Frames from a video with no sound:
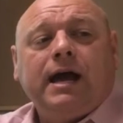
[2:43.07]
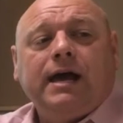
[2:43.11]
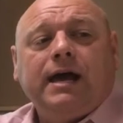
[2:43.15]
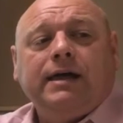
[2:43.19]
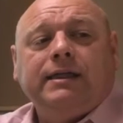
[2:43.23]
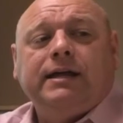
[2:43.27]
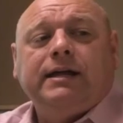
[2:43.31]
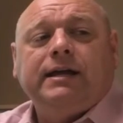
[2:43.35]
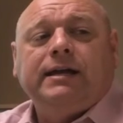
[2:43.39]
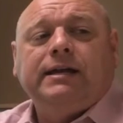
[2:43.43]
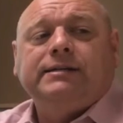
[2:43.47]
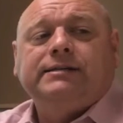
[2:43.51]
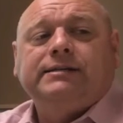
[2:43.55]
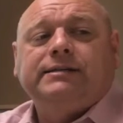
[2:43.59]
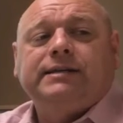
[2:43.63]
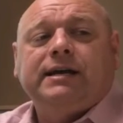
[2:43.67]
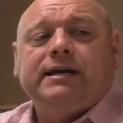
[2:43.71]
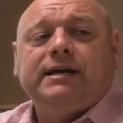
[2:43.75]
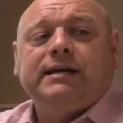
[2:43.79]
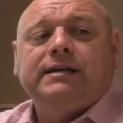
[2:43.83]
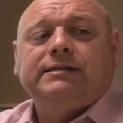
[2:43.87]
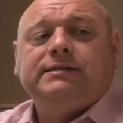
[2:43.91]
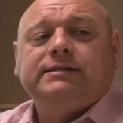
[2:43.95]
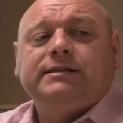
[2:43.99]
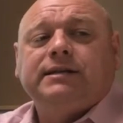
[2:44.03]
And then he
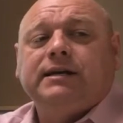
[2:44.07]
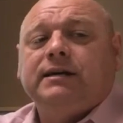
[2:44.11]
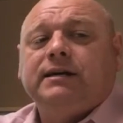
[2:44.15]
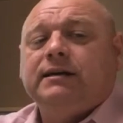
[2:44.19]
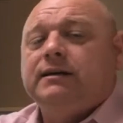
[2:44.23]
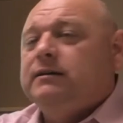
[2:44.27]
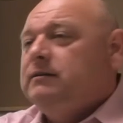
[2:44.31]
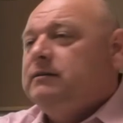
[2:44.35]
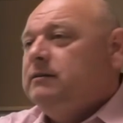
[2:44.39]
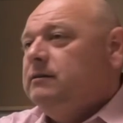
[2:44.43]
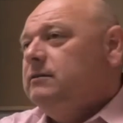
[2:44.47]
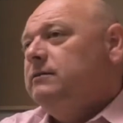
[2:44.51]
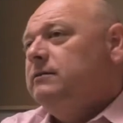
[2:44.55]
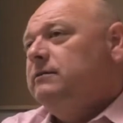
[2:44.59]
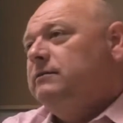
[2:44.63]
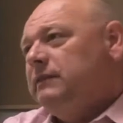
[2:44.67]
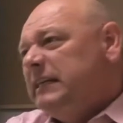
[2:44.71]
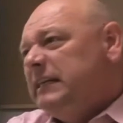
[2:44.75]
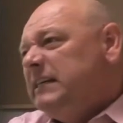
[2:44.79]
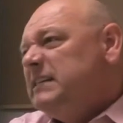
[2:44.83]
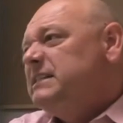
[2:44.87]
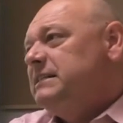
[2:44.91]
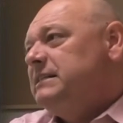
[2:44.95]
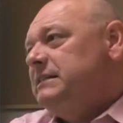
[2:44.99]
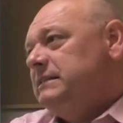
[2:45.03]
says, uh,
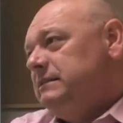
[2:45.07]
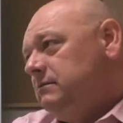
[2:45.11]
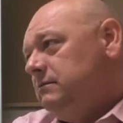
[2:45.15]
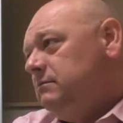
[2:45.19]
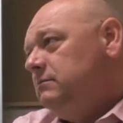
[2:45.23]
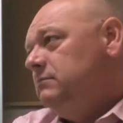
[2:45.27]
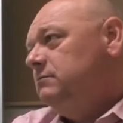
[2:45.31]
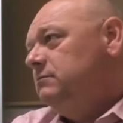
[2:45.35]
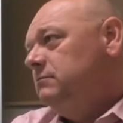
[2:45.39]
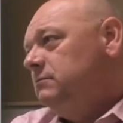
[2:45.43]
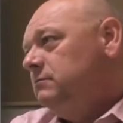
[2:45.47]
Listen.